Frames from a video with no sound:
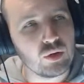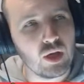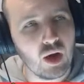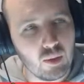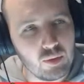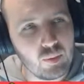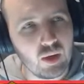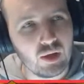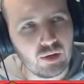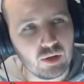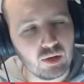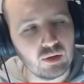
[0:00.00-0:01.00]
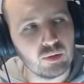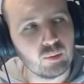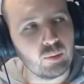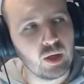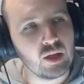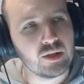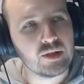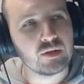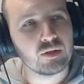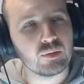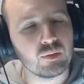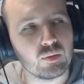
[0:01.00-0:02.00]
the army painter paints
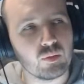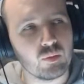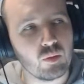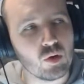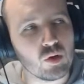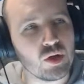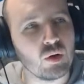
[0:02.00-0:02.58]
more so